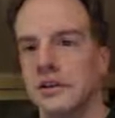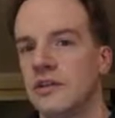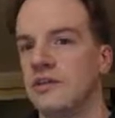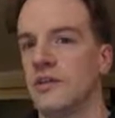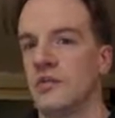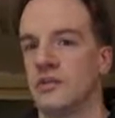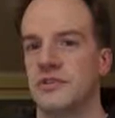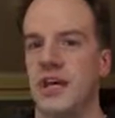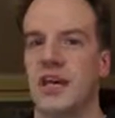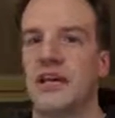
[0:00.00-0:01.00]
So where
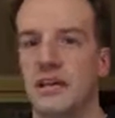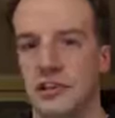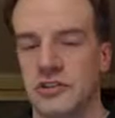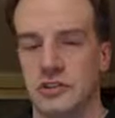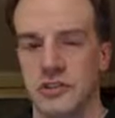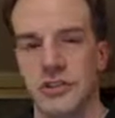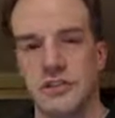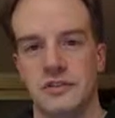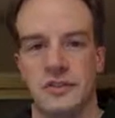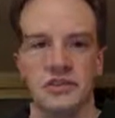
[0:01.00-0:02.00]
static
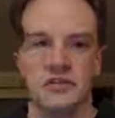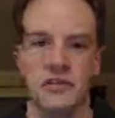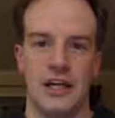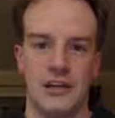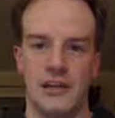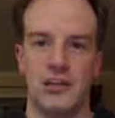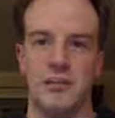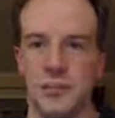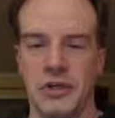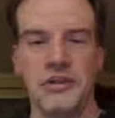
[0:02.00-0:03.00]
electricity is that
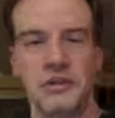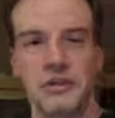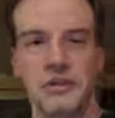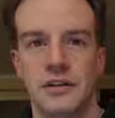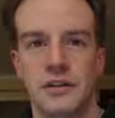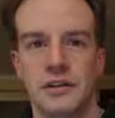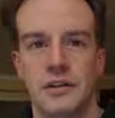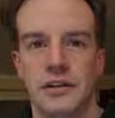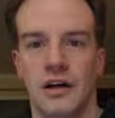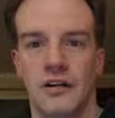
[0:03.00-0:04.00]
jumping
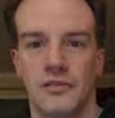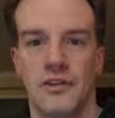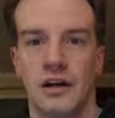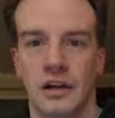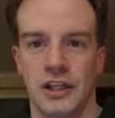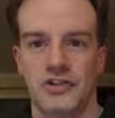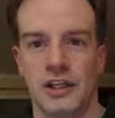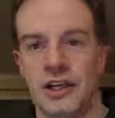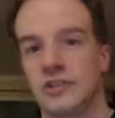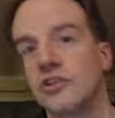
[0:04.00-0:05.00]
of
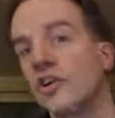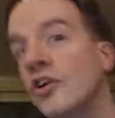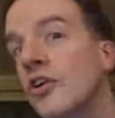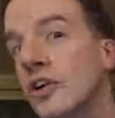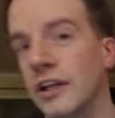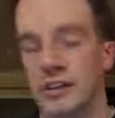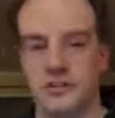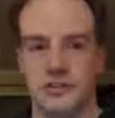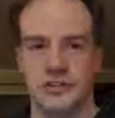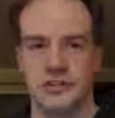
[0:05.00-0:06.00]
electrons, current
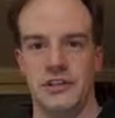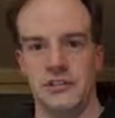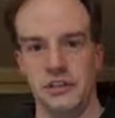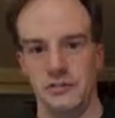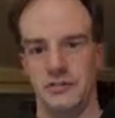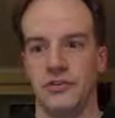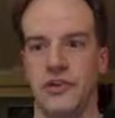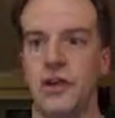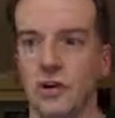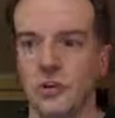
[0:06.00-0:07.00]
electricity is the
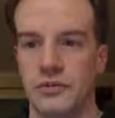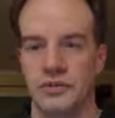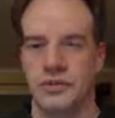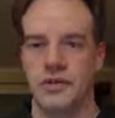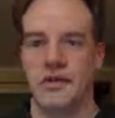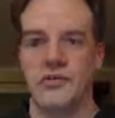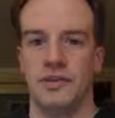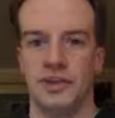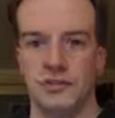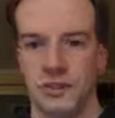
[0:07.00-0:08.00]
flow of
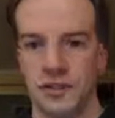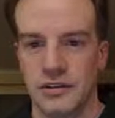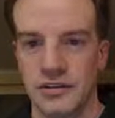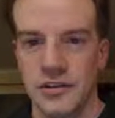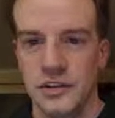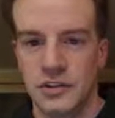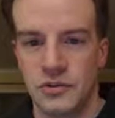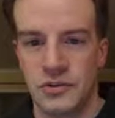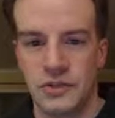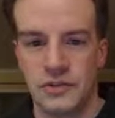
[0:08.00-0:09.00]
electrons.
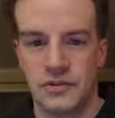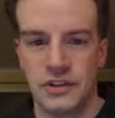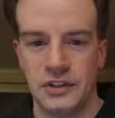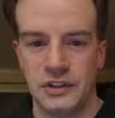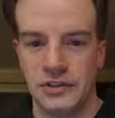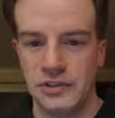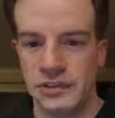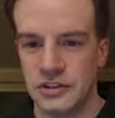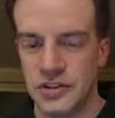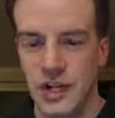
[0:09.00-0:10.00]
So we can see
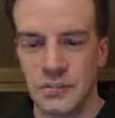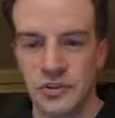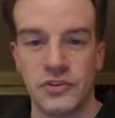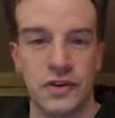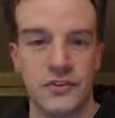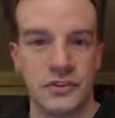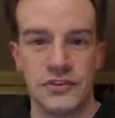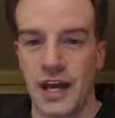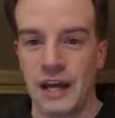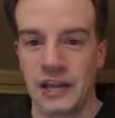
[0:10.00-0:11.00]
examples of
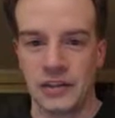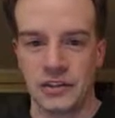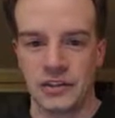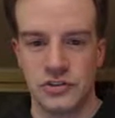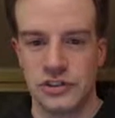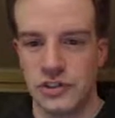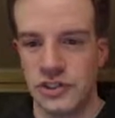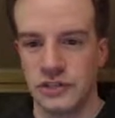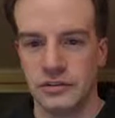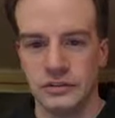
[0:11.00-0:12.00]
static electricity
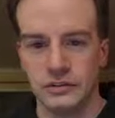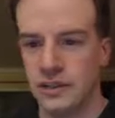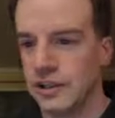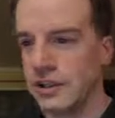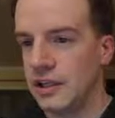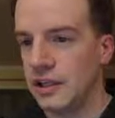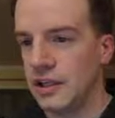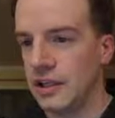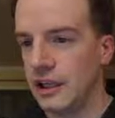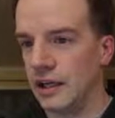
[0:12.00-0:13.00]
here,
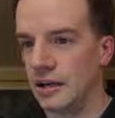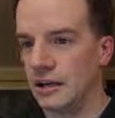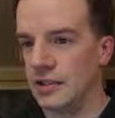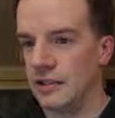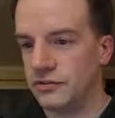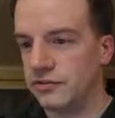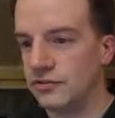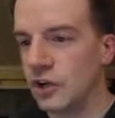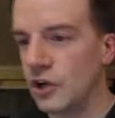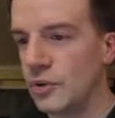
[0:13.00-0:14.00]
and the
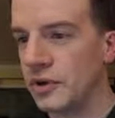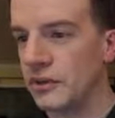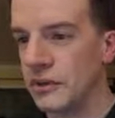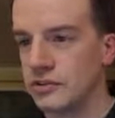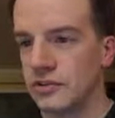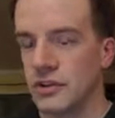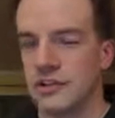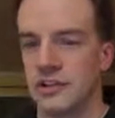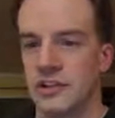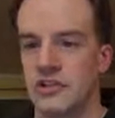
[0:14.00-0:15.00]
flowing of
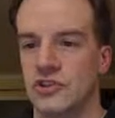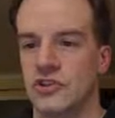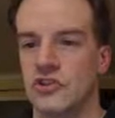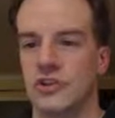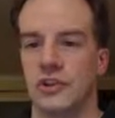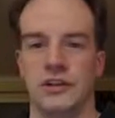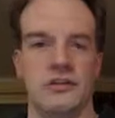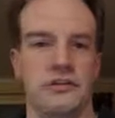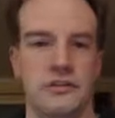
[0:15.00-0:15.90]
electrons in a circuit,